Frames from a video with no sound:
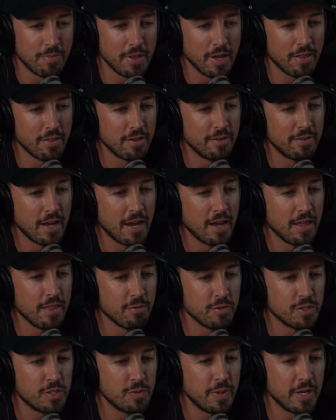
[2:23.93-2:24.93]
the other day,
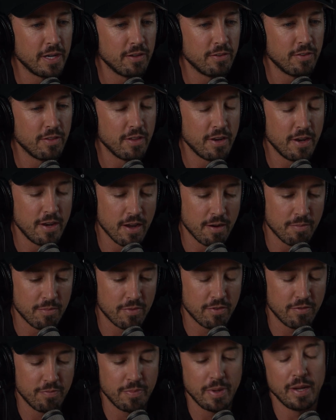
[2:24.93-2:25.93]
that was speaking to the
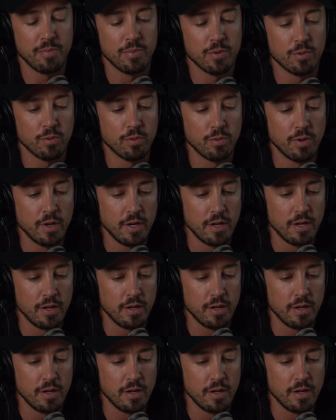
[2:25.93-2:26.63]
number of people